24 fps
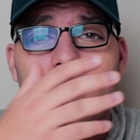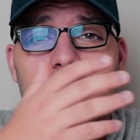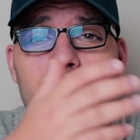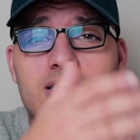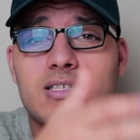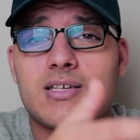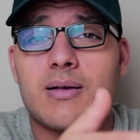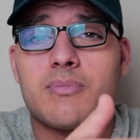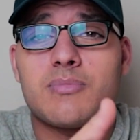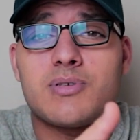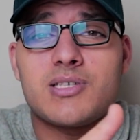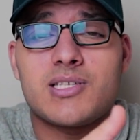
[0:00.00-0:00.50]

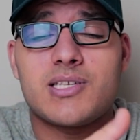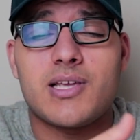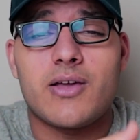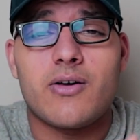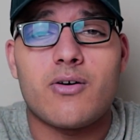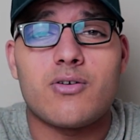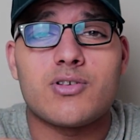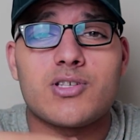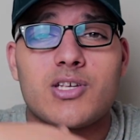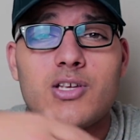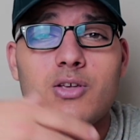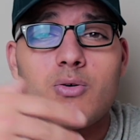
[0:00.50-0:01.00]
some
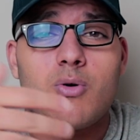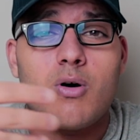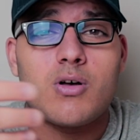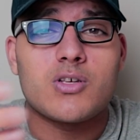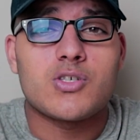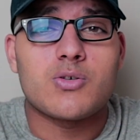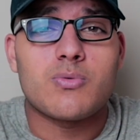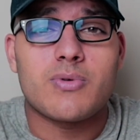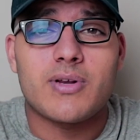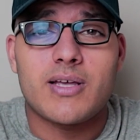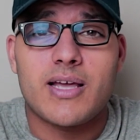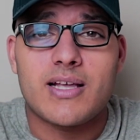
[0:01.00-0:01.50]
stills and you
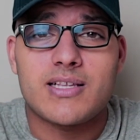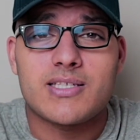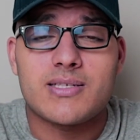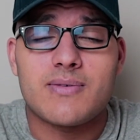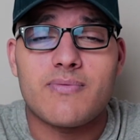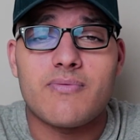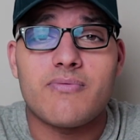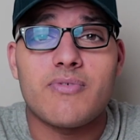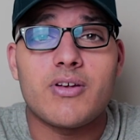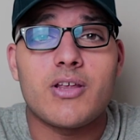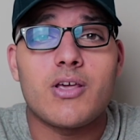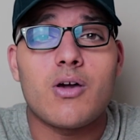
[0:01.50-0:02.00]
also want to get
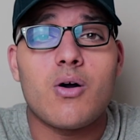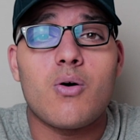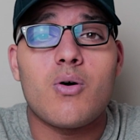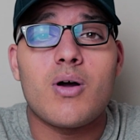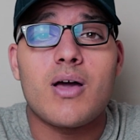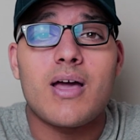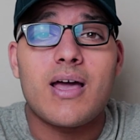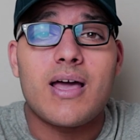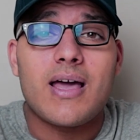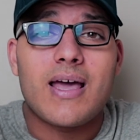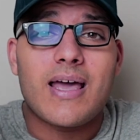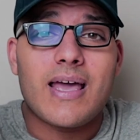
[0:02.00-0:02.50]
some video.